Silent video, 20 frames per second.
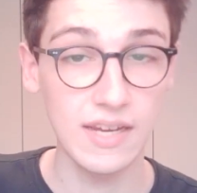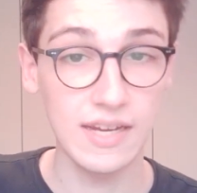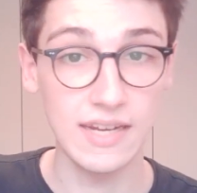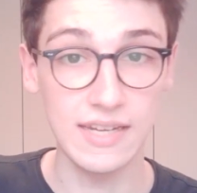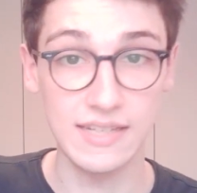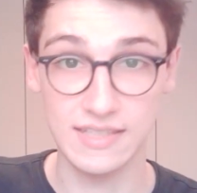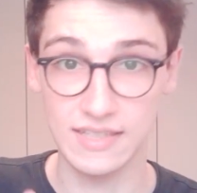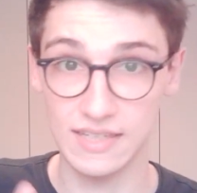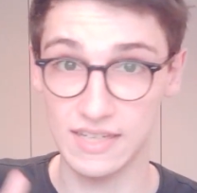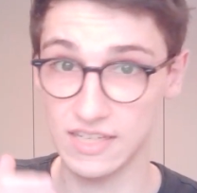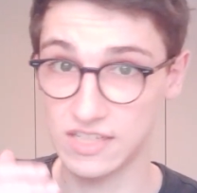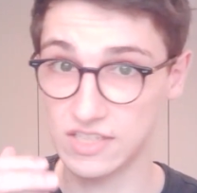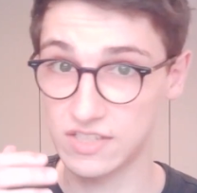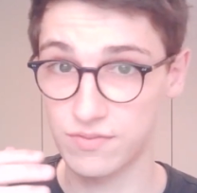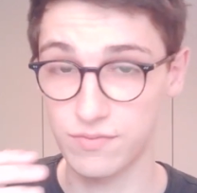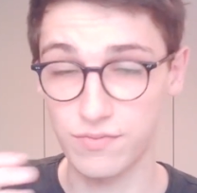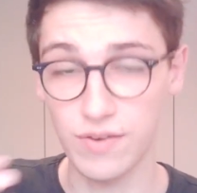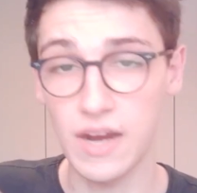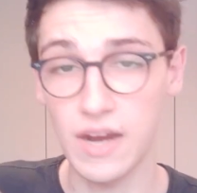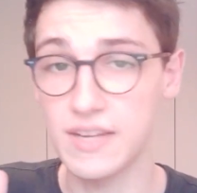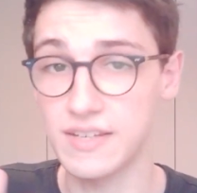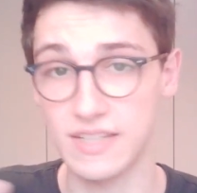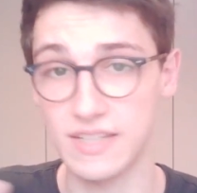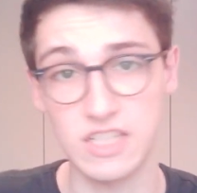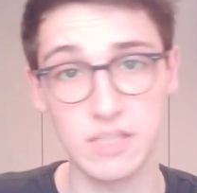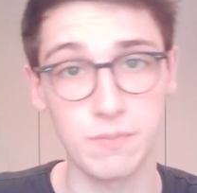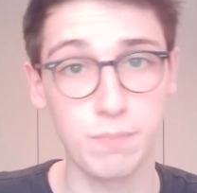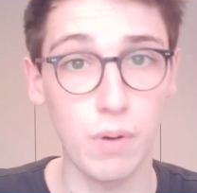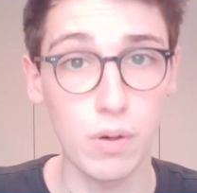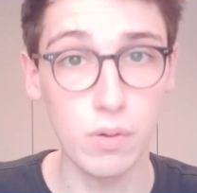it can find
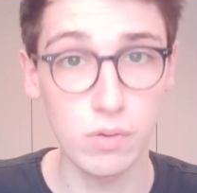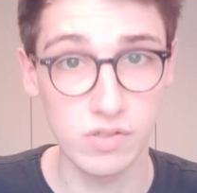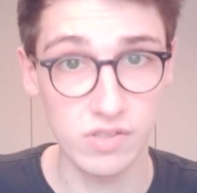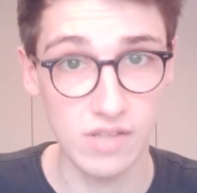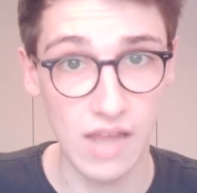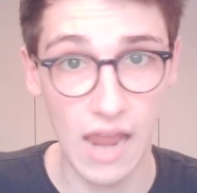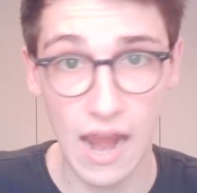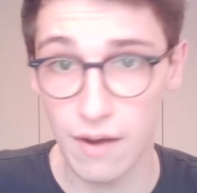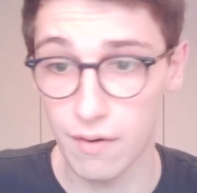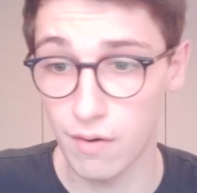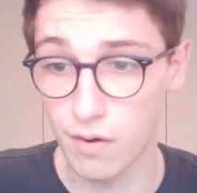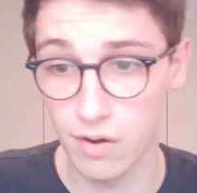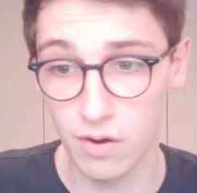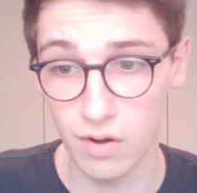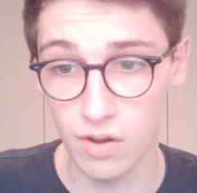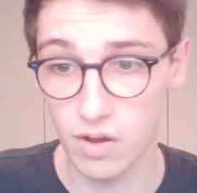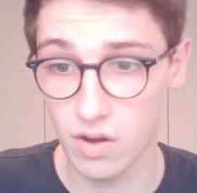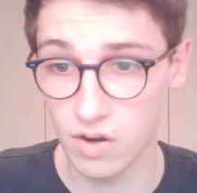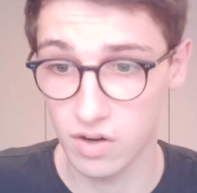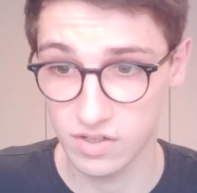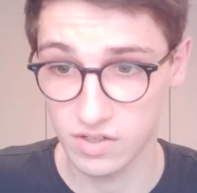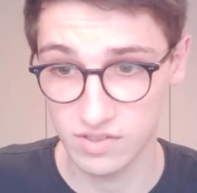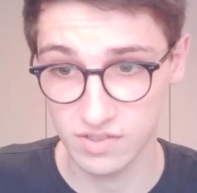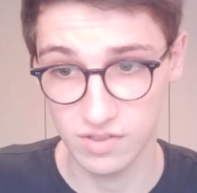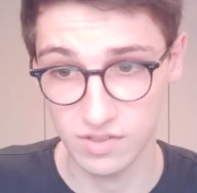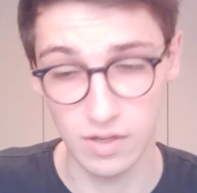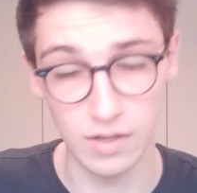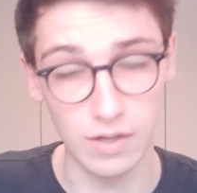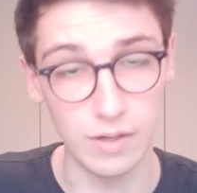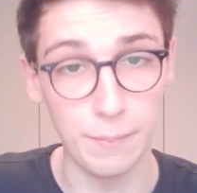exposed error
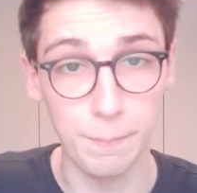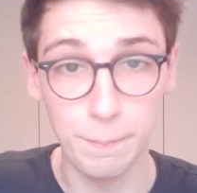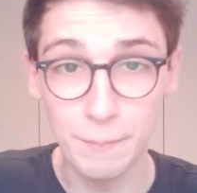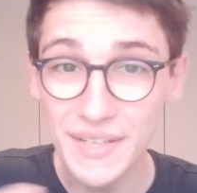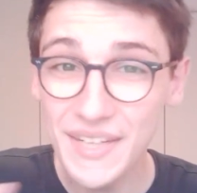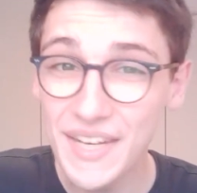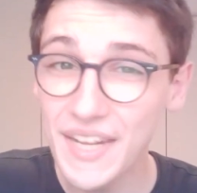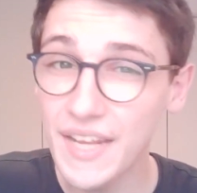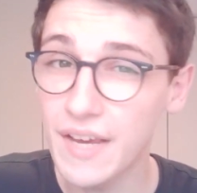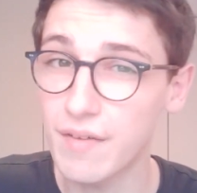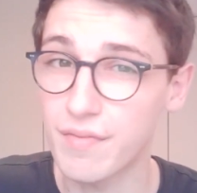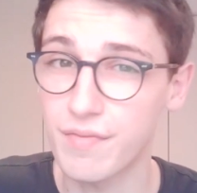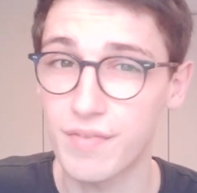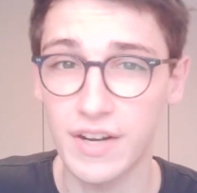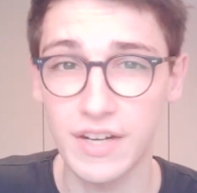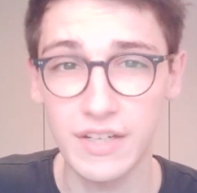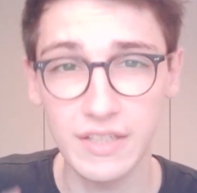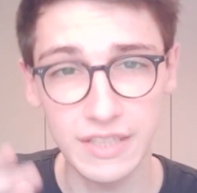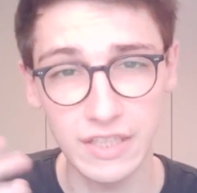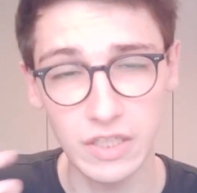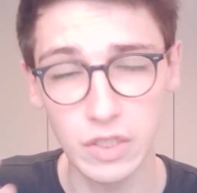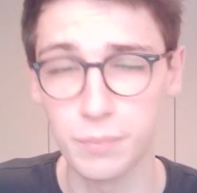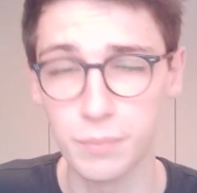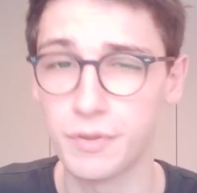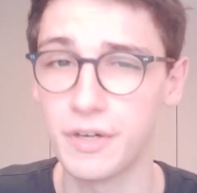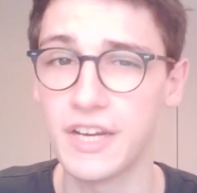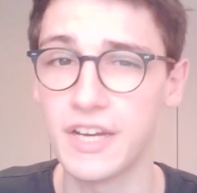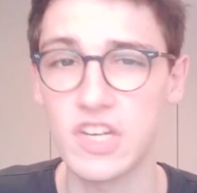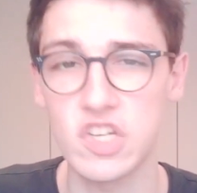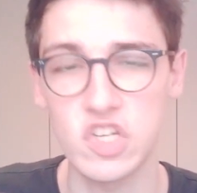logs, media file
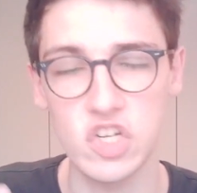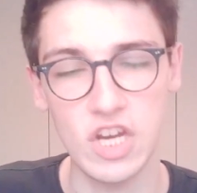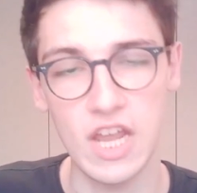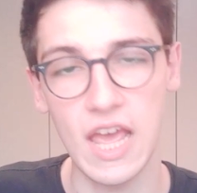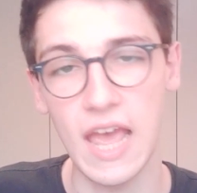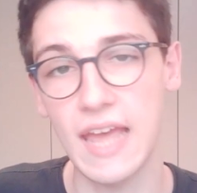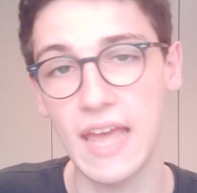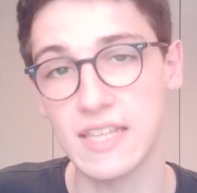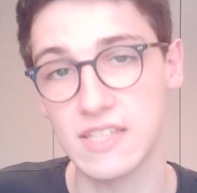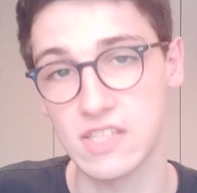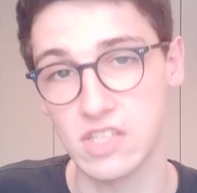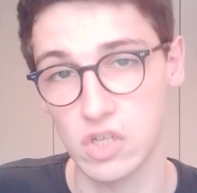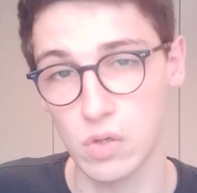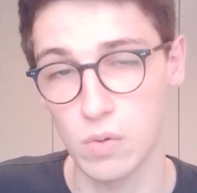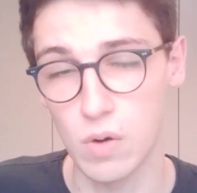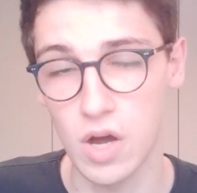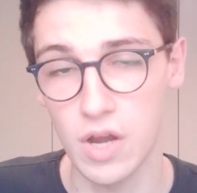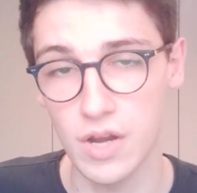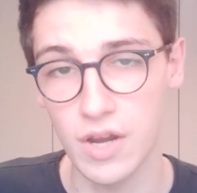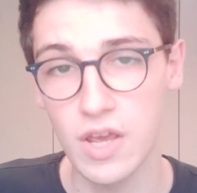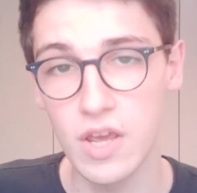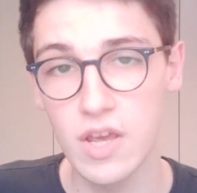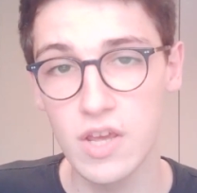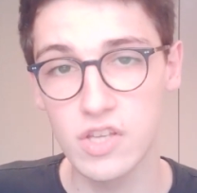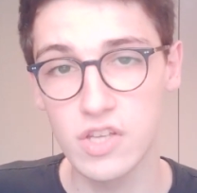enumeration, and so on.